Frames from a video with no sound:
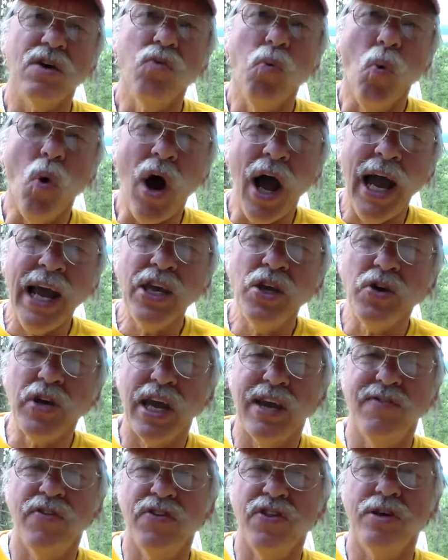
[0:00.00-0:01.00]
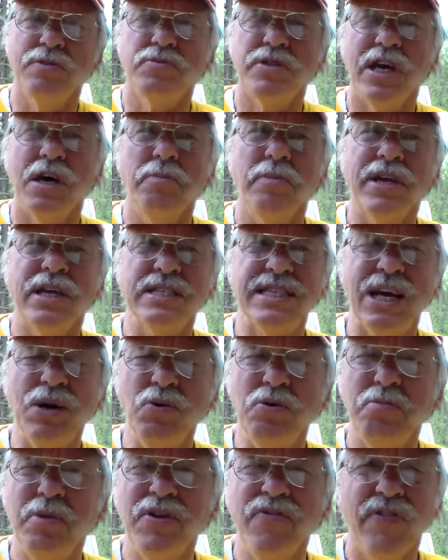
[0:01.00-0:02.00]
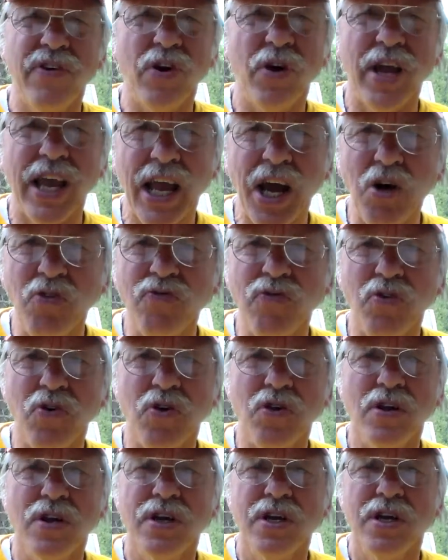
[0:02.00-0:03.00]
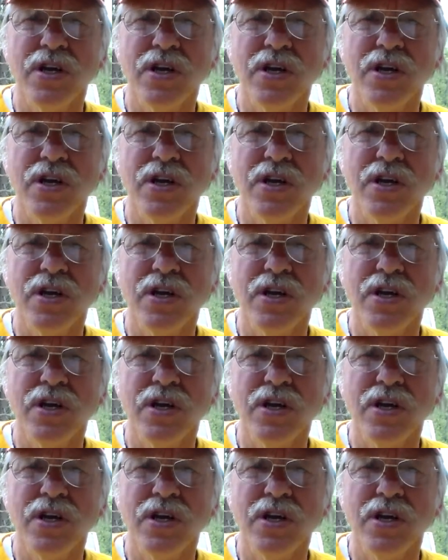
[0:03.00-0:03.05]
of why you gave a thumbs down, because that would be very helpful.